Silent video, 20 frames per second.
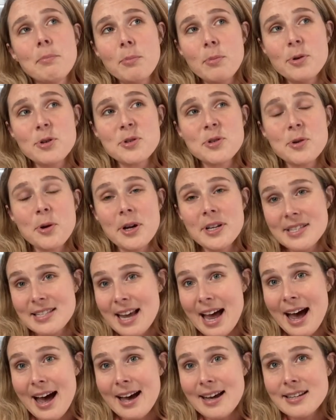which is quite
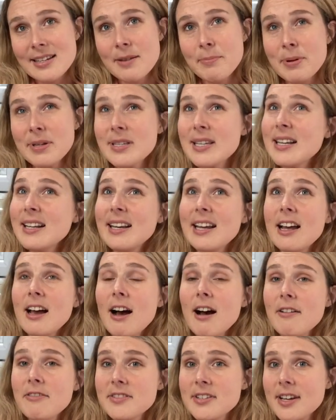sad, particularly
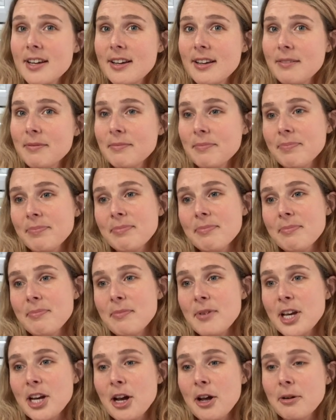after,
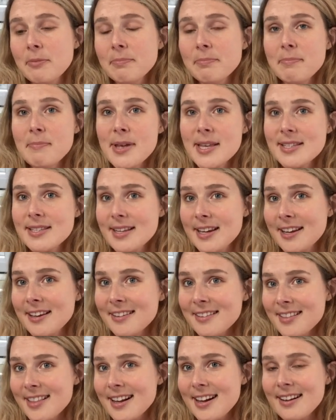you know,
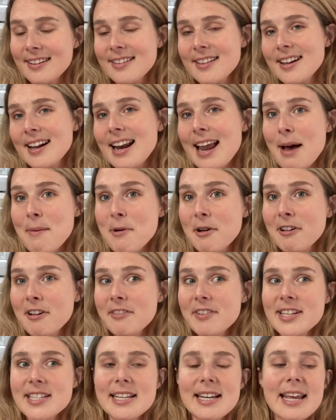missing the glamour
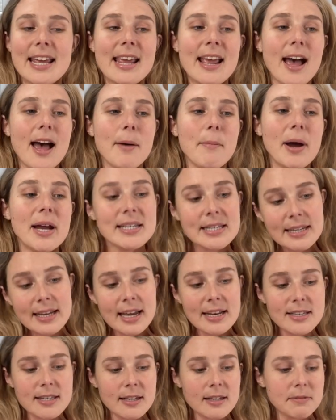of Italy. I did
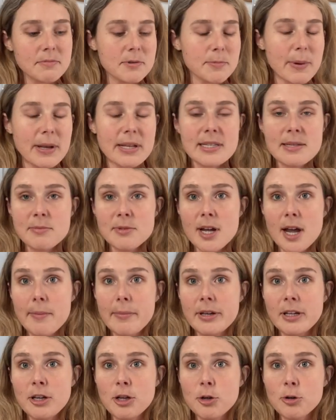get to spend some time
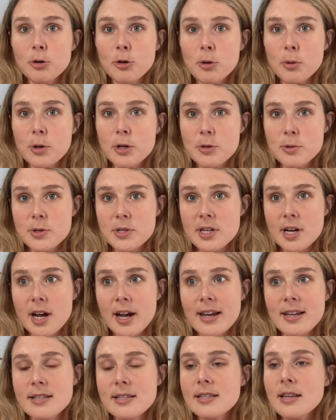in New York, which was
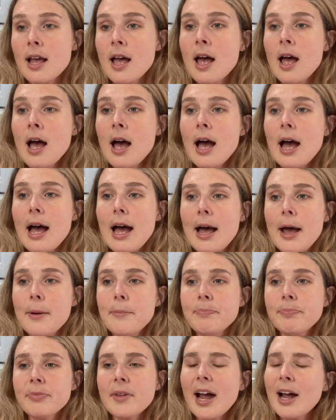nice.
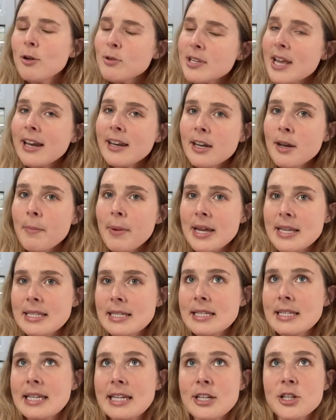I also had an
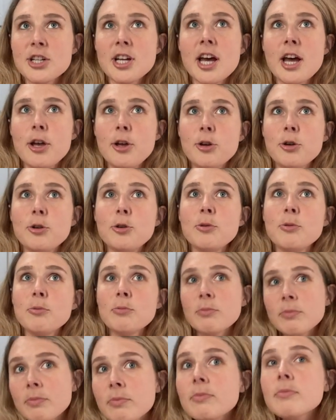amazing teacher who
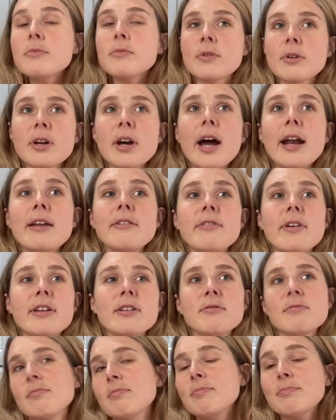kind of,
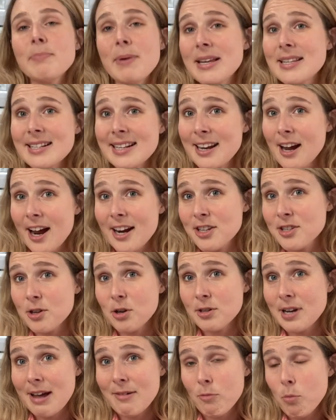basically I just
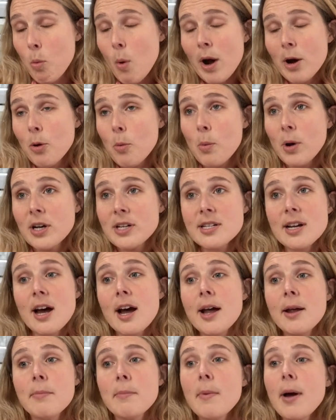got to have one-on-one
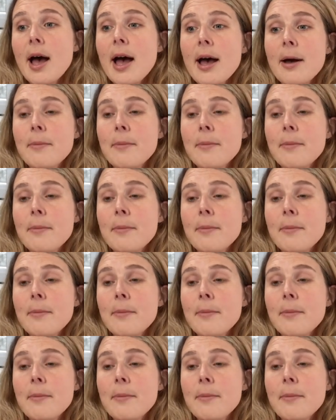time